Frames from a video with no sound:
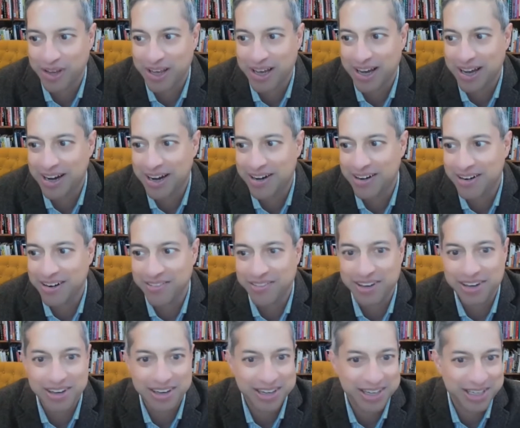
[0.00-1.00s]
AI
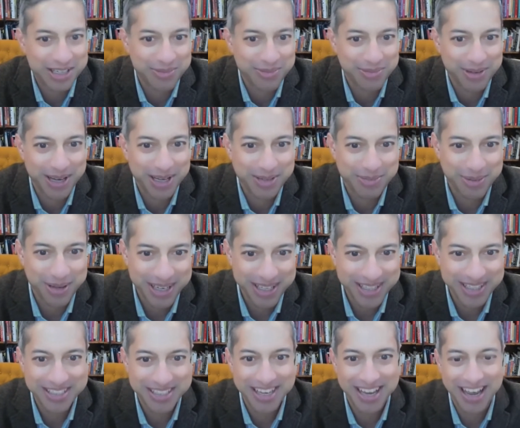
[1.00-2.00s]
driven customer
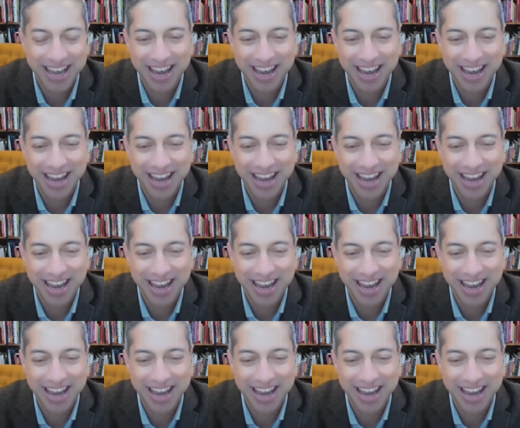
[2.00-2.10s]
experience.